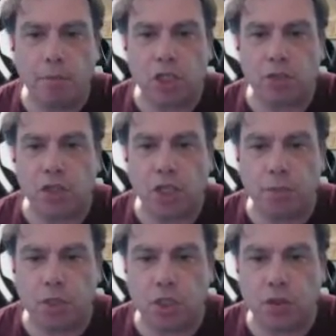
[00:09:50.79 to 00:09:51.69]
Because if he
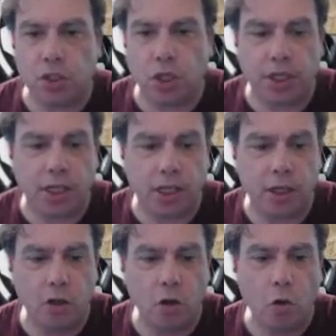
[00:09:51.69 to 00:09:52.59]
comes into the side here,
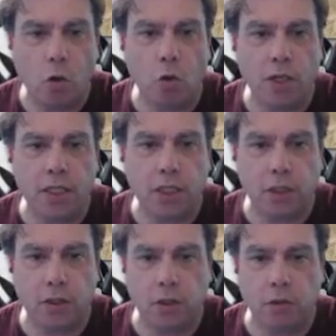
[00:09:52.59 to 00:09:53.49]
all he's going
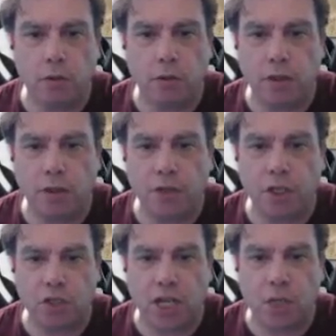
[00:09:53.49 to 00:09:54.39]
to do, if he
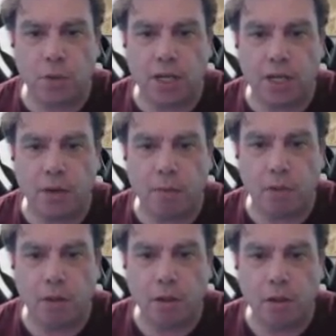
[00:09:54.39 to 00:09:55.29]
goes anywhere near him,
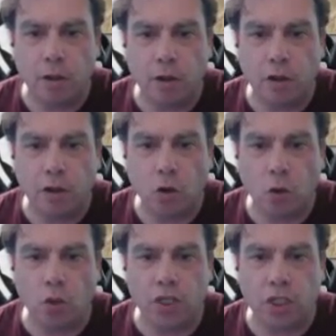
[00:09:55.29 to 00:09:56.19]

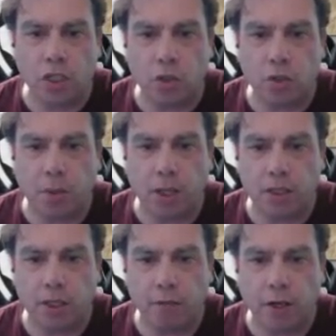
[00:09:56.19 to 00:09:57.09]
all he's going to do is
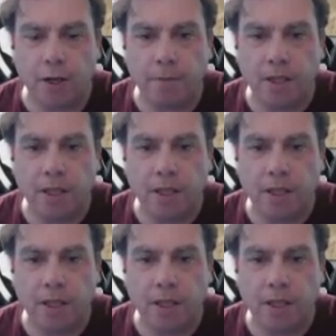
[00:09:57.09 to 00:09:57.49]
pass it, right?